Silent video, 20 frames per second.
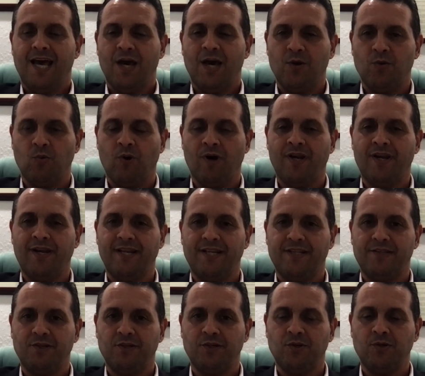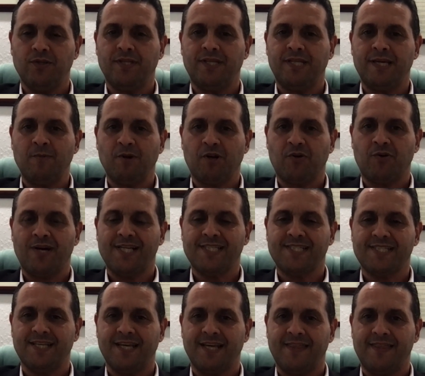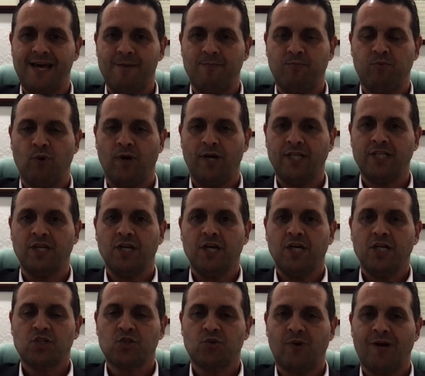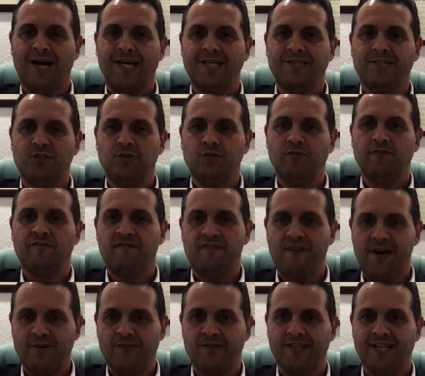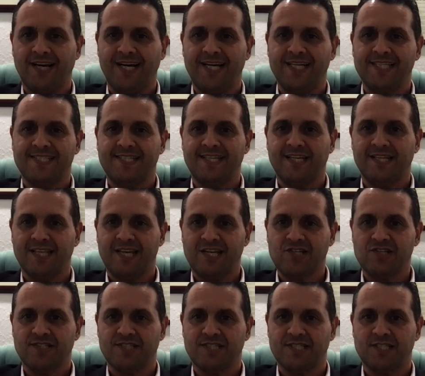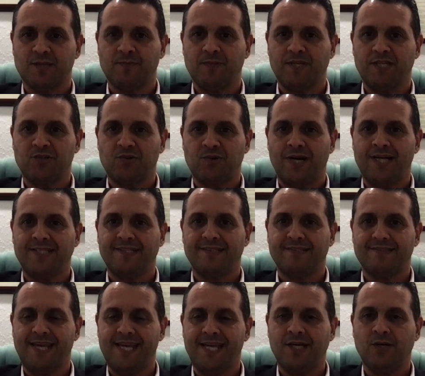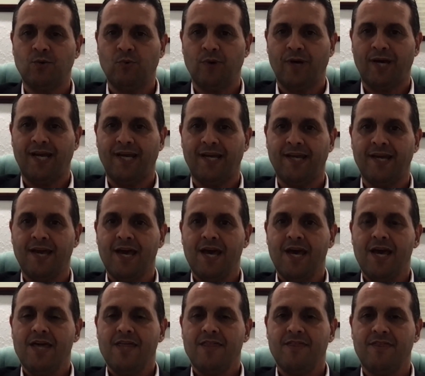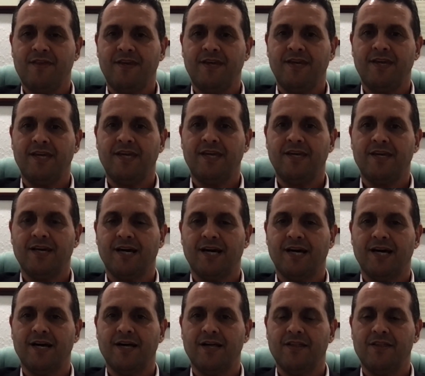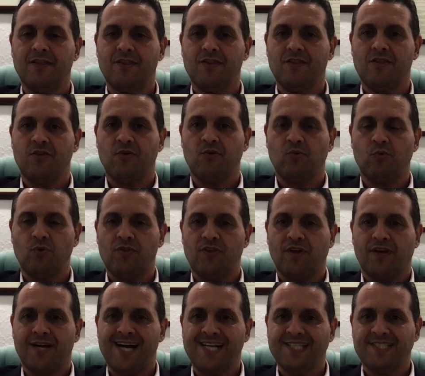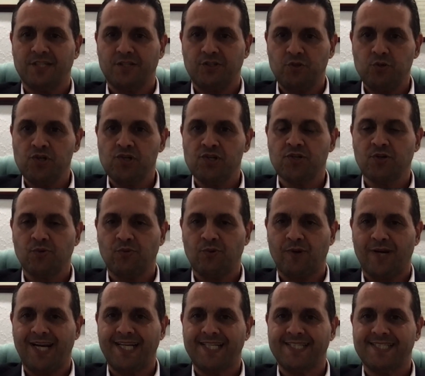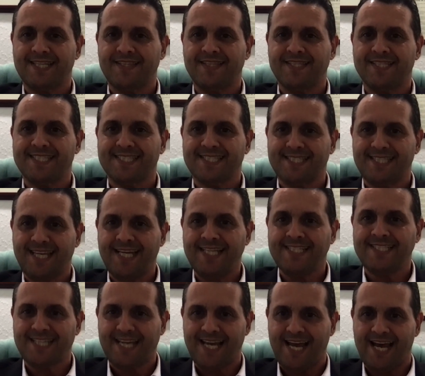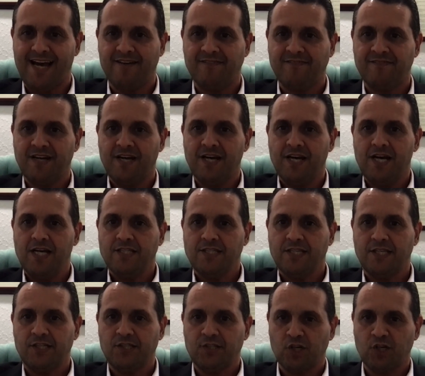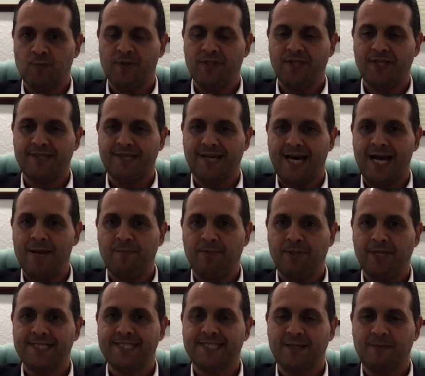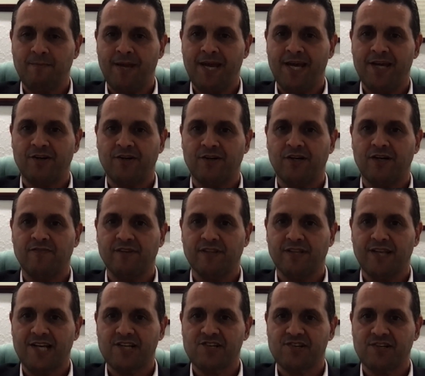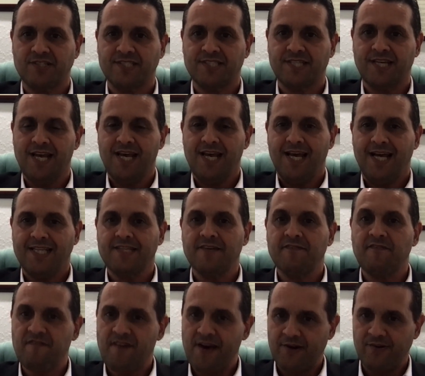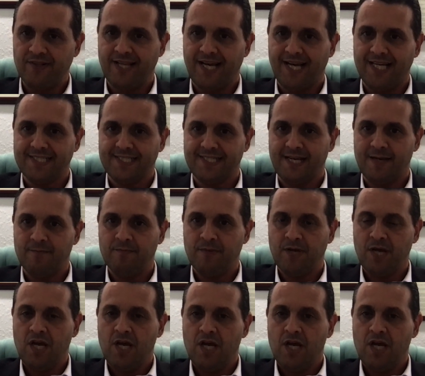And what did it do? The Democrats at that point tried to federalize the election system. They tried to take away the constitutional rights that the states have to determine the time, place, and manner of elections and to federalize them.